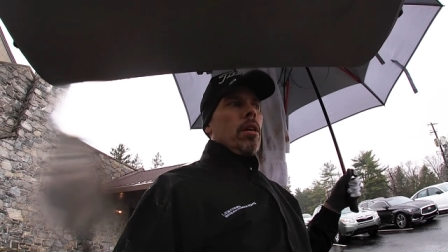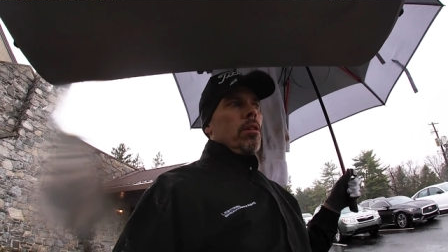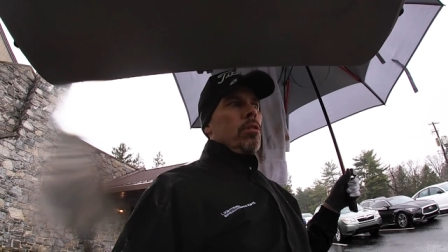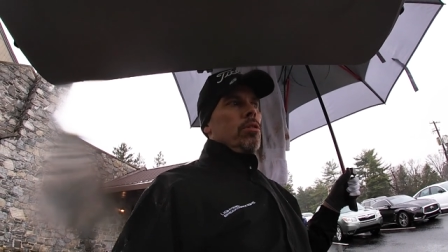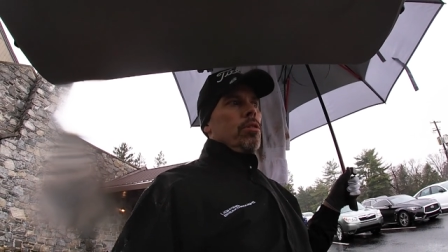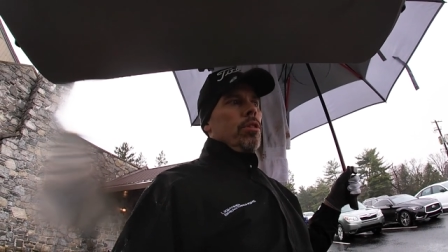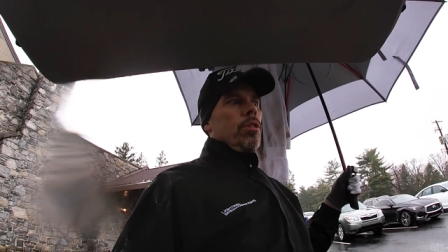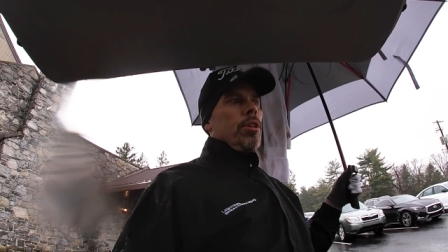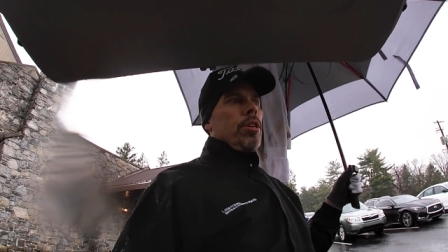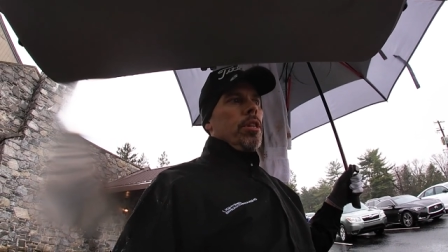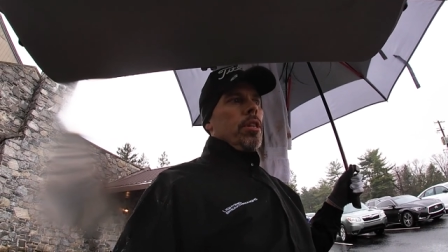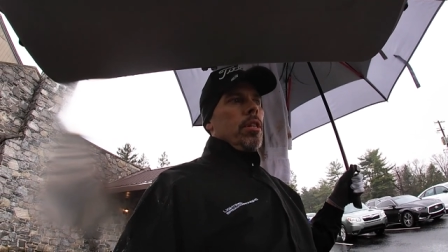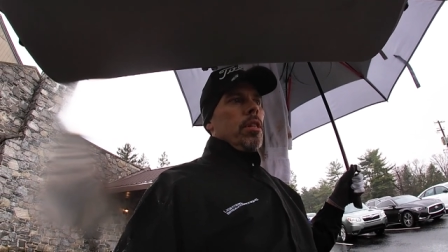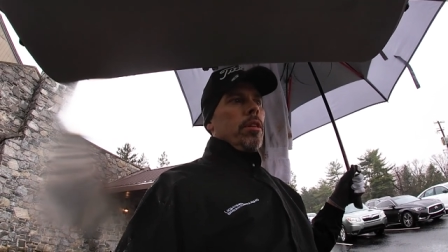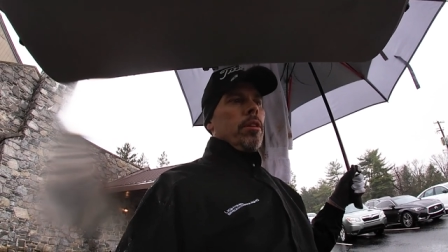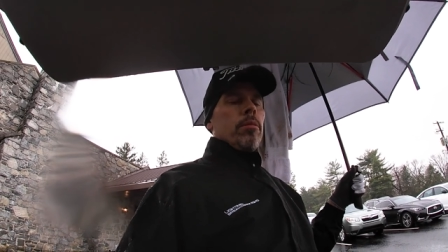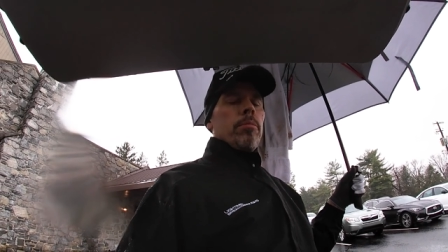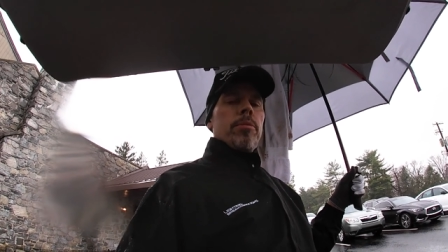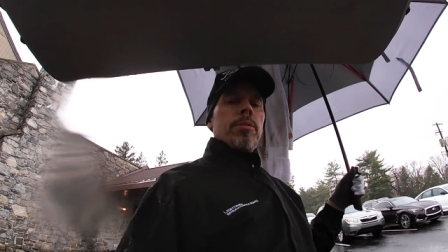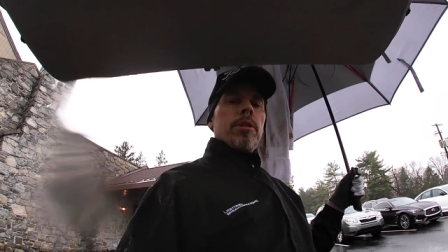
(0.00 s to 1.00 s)
I'll show you a
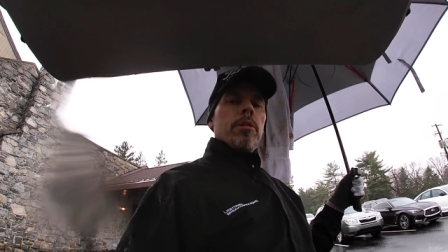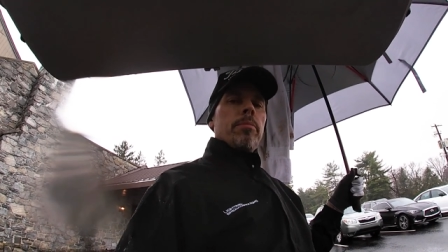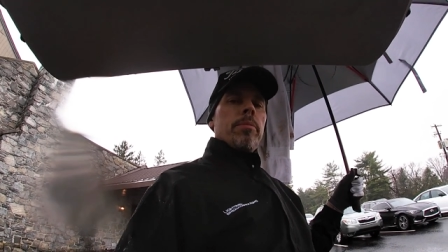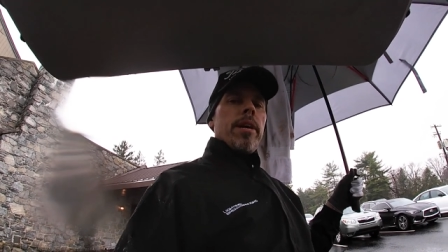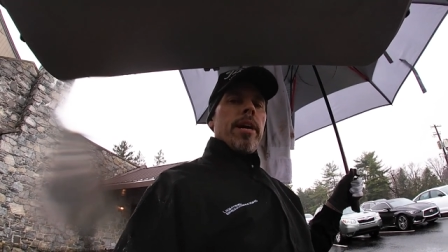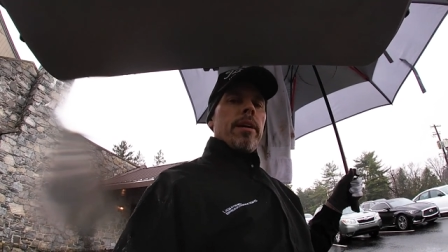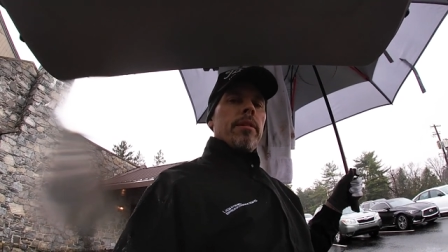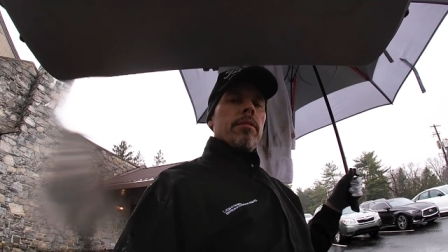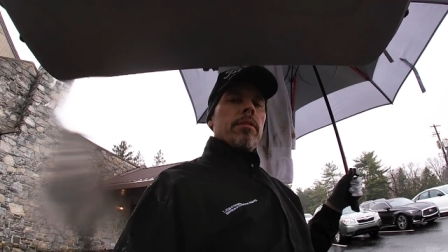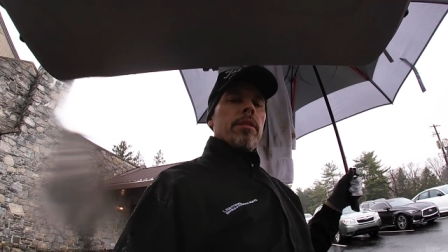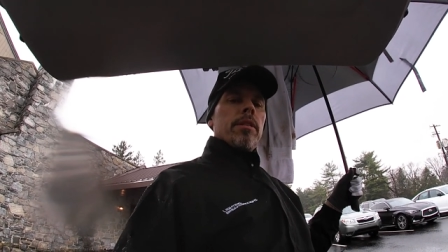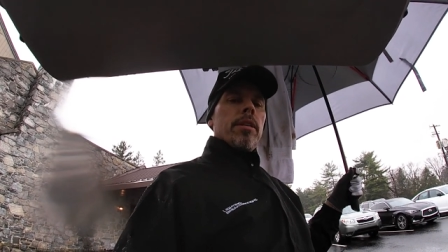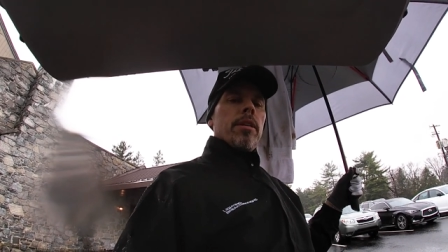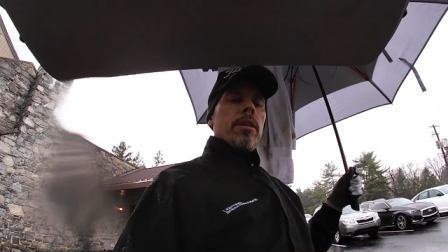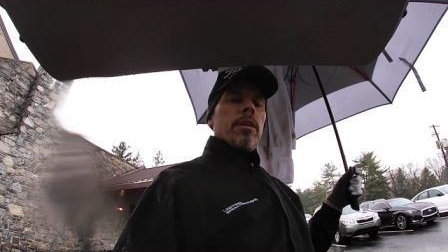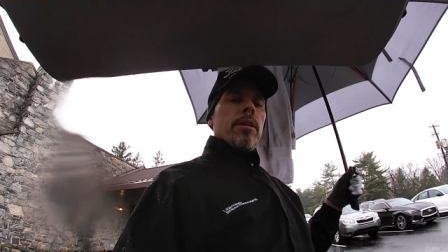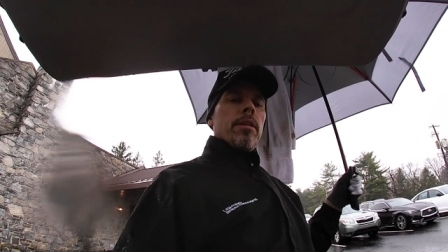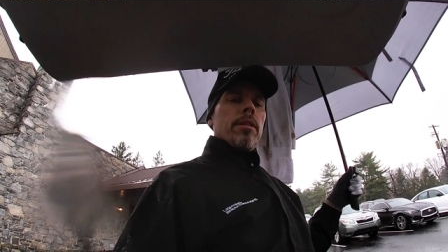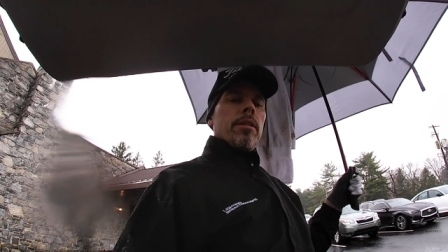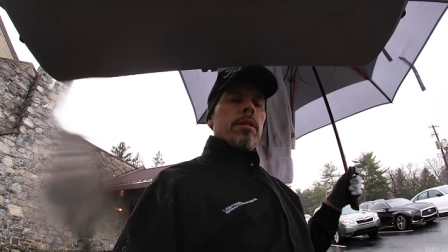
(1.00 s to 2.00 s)
little bit about
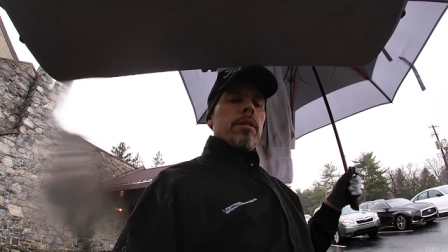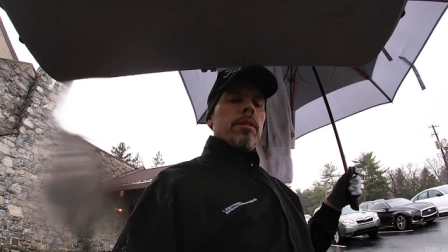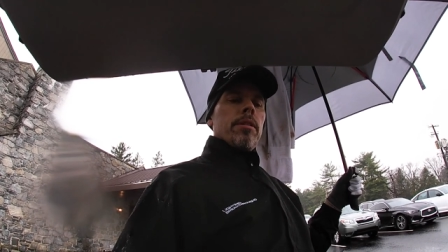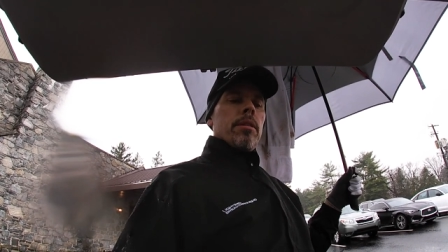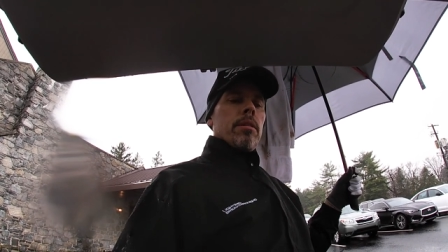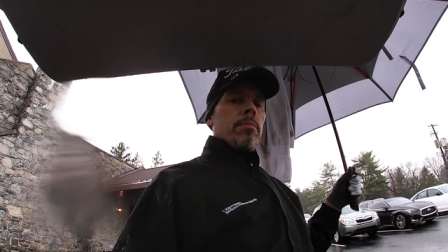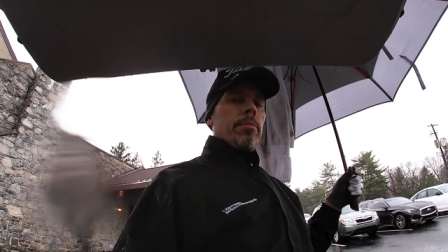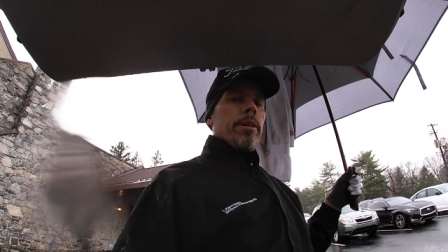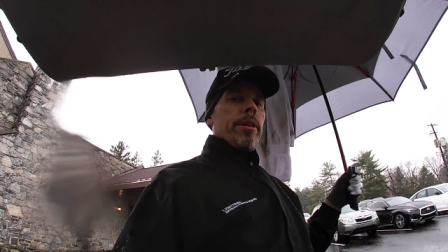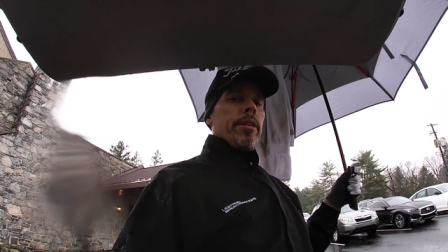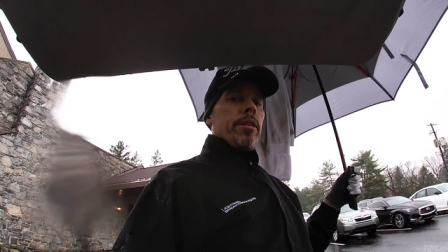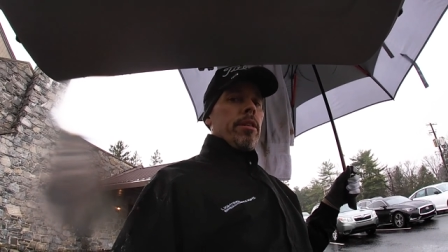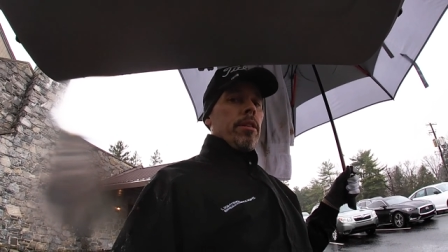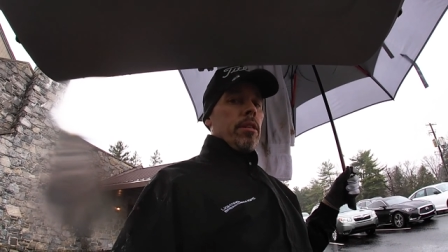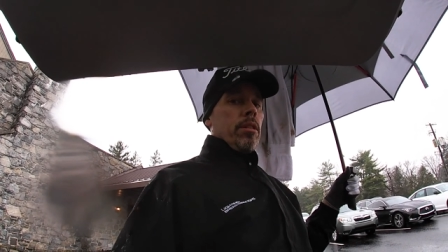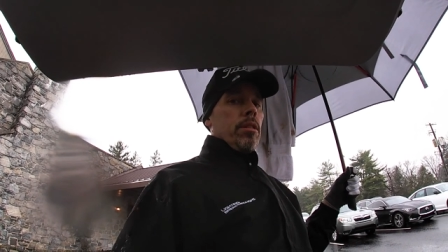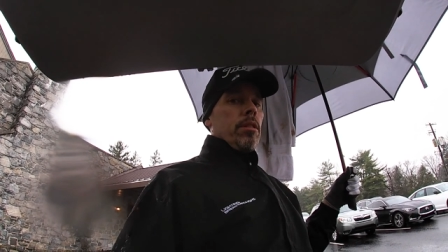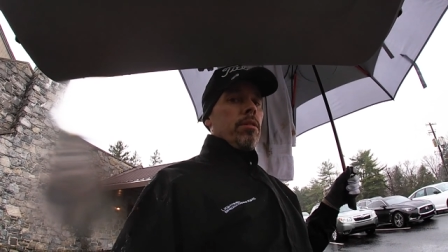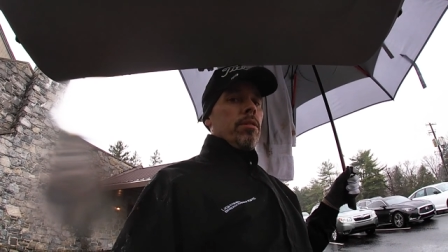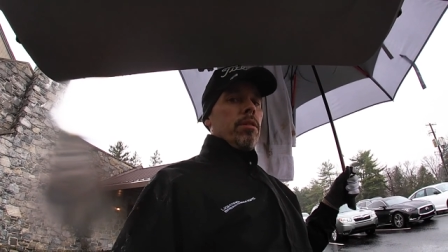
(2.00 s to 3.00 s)
uh, some
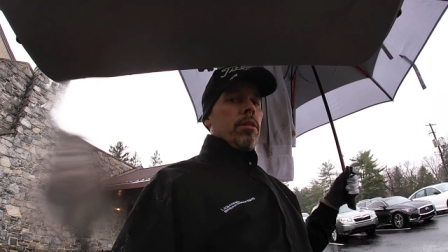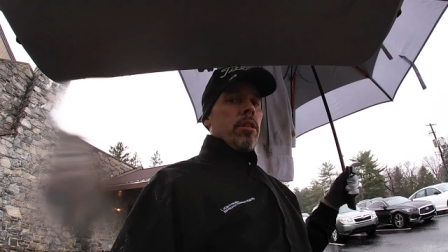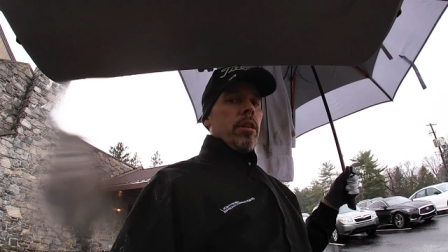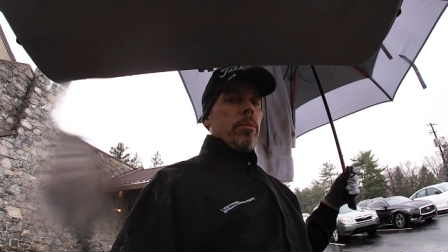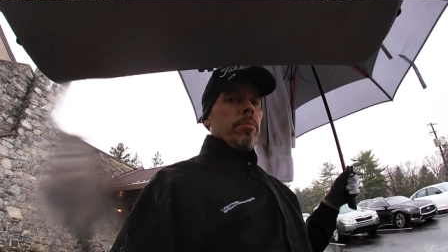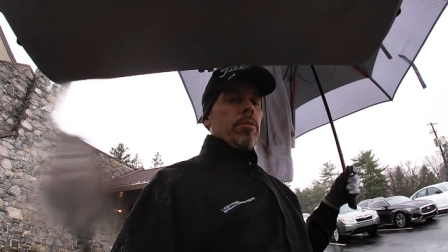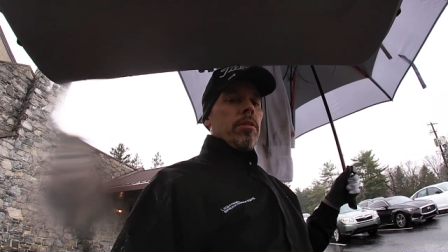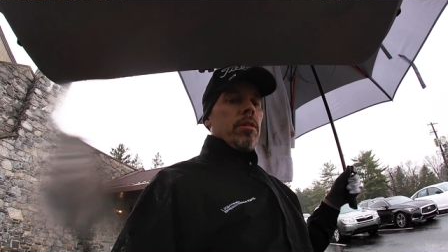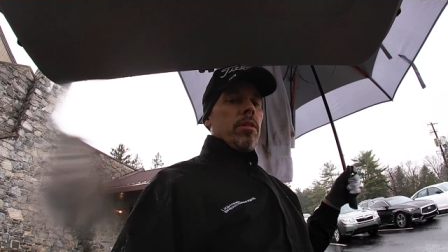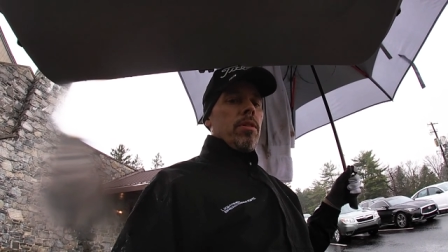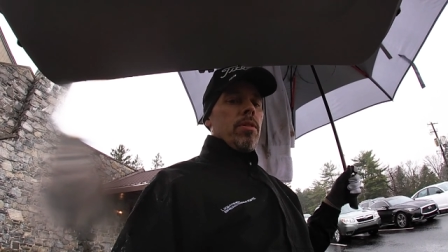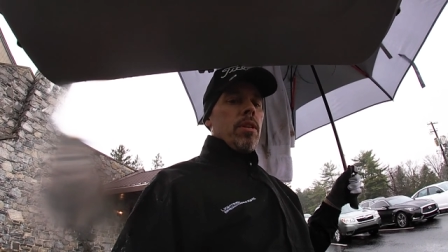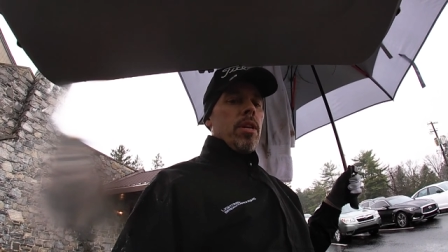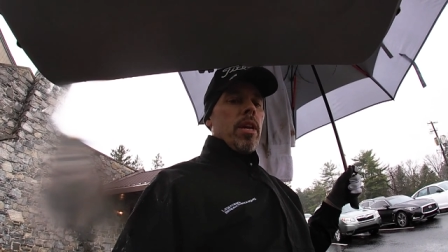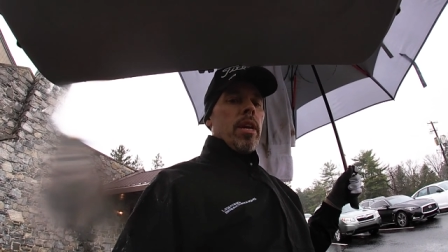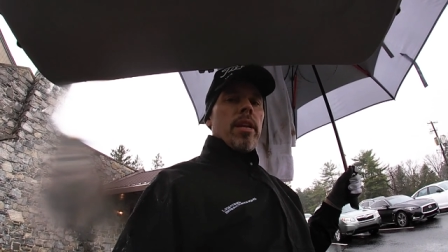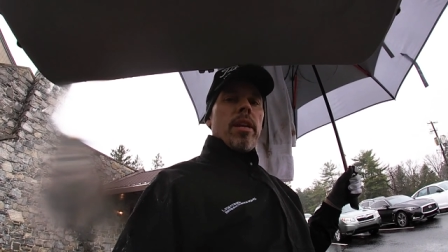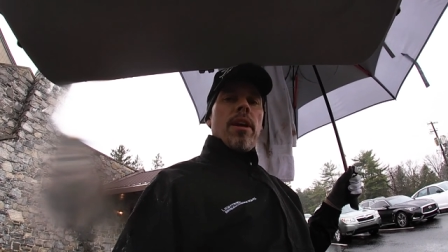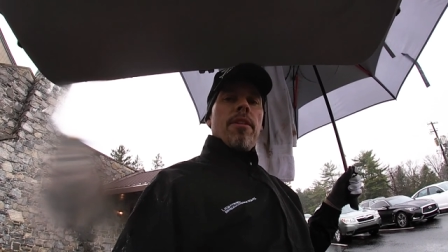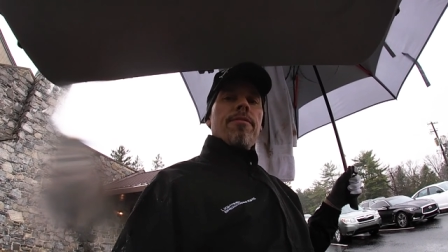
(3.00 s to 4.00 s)
additional steps that you
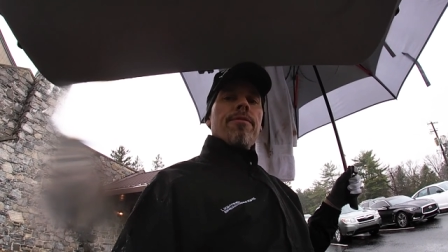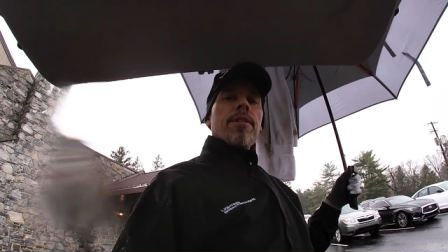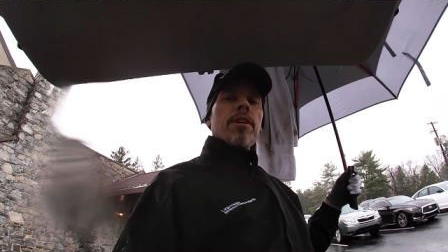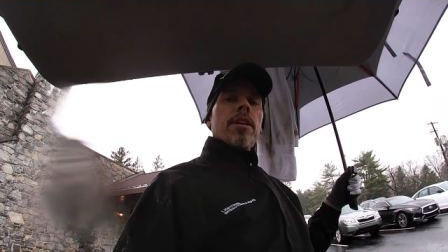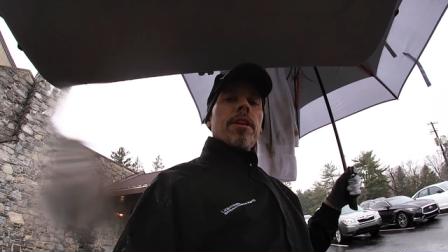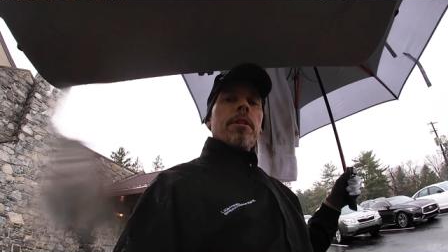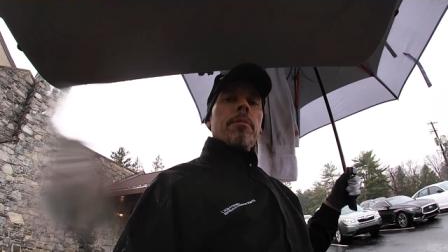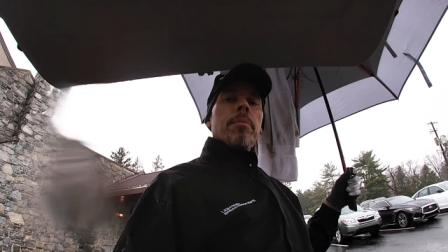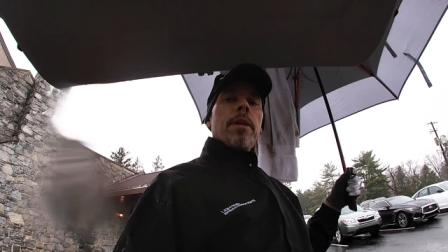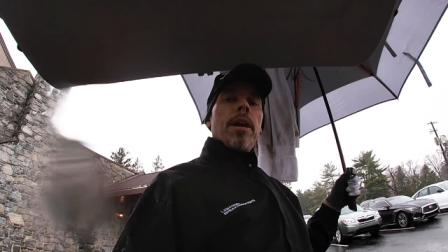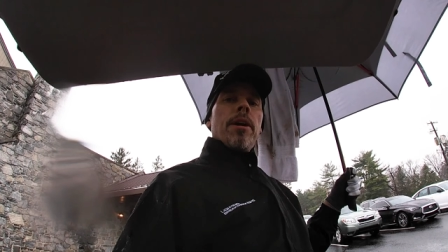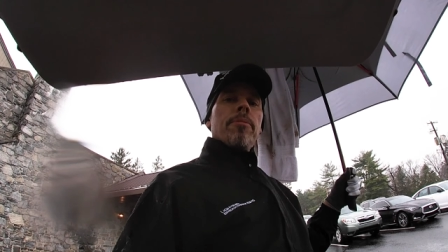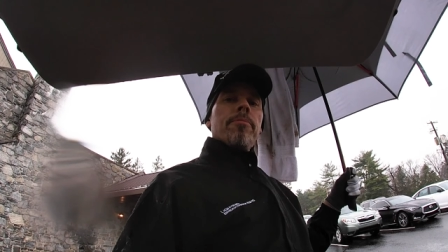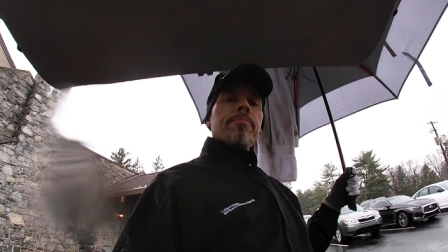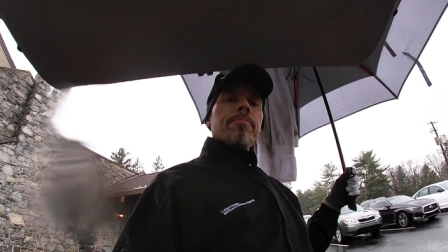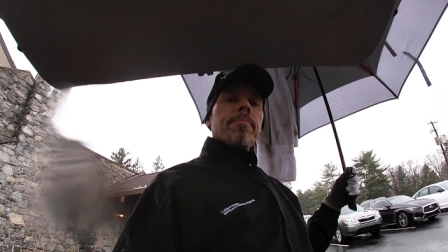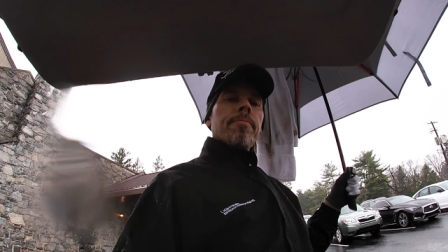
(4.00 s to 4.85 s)
cannot forget about,